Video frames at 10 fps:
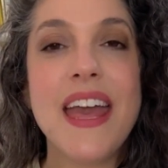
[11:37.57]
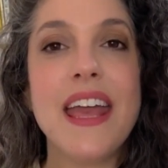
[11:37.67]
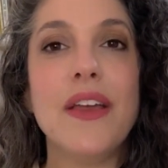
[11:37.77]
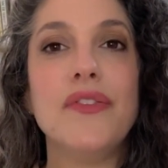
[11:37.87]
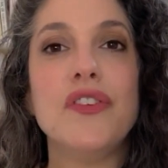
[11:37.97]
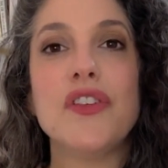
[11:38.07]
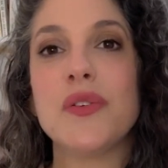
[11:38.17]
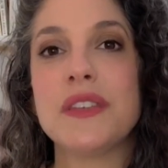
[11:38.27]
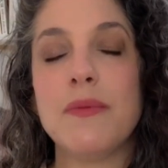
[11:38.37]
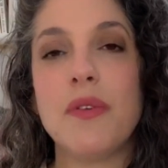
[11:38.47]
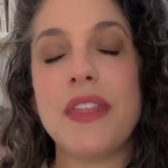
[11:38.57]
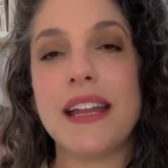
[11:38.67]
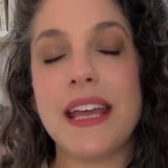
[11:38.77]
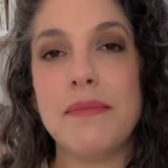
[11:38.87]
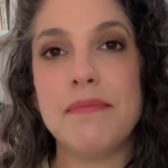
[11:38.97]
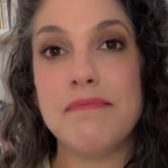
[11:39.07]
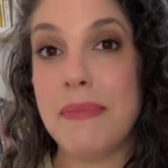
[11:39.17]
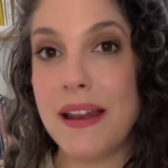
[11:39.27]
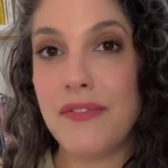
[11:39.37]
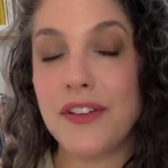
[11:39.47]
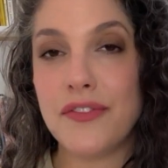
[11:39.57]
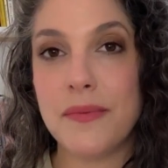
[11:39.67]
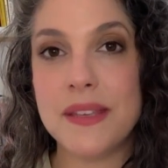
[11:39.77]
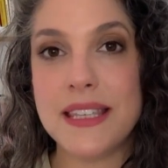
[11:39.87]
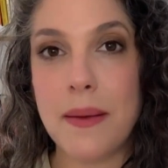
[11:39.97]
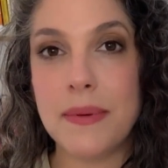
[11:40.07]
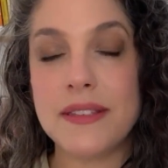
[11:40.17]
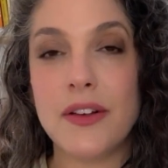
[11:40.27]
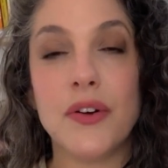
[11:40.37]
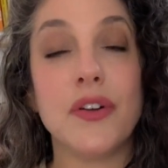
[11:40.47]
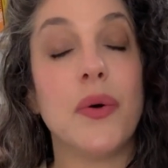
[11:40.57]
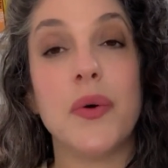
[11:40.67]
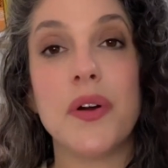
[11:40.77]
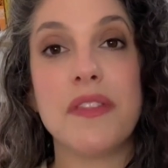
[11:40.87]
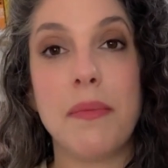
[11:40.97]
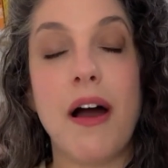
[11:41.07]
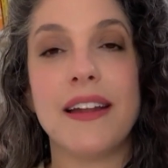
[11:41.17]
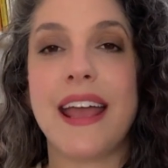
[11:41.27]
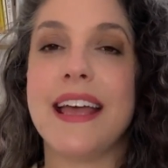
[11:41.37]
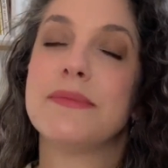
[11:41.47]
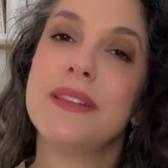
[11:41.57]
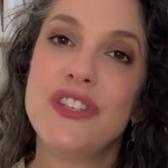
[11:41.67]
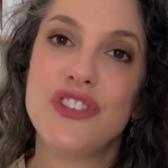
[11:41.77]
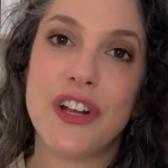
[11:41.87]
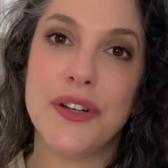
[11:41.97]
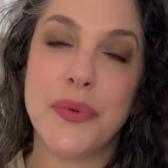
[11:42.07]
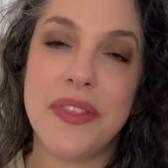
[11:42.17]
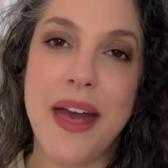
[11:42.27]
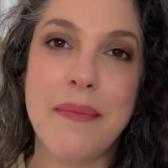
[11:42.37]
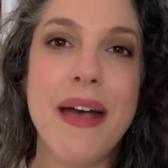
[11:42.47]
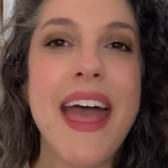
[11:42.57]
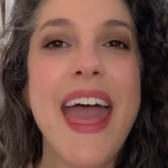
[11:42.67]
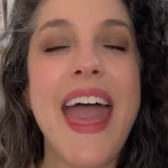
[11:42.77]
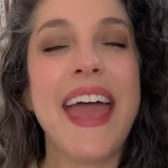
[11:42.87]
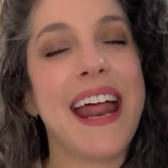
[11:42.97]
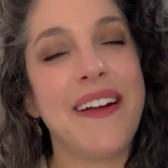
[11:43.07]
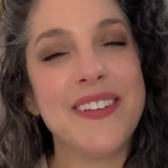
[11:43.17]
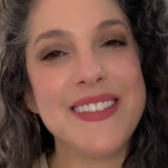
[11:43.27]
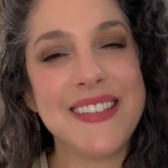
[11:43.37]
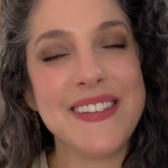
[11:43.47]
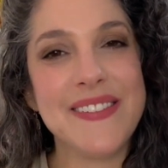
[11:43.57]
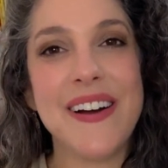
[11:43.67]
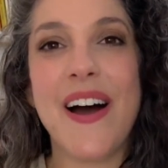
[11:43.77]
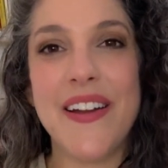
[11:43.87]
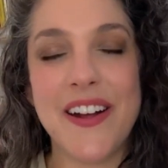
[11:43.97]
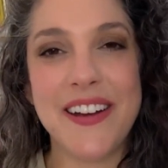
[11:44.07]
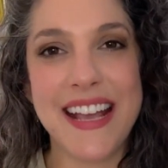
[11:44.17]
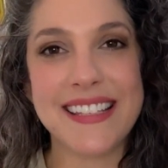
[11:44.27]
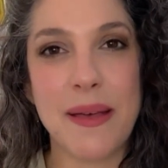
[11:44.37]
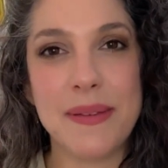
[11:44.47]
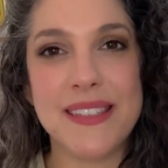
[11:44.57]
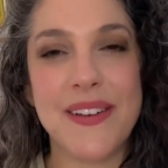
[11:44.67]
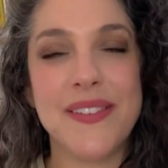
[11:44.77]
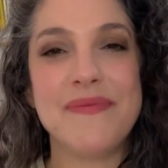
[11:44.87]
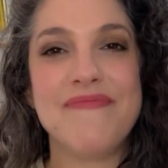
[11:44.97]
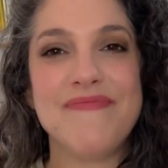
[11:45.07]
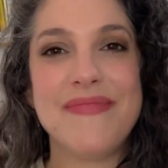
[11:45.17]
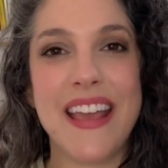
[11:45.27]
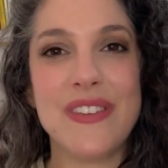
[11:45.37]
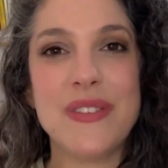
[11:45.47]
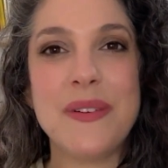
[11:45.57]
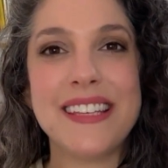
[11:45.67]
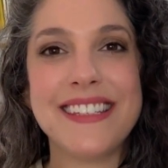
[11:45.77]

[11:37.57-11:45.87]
If you know someone that can benefit from this episode or the podcast, please share it with them, and I will see you on our next episode. Thank you so much.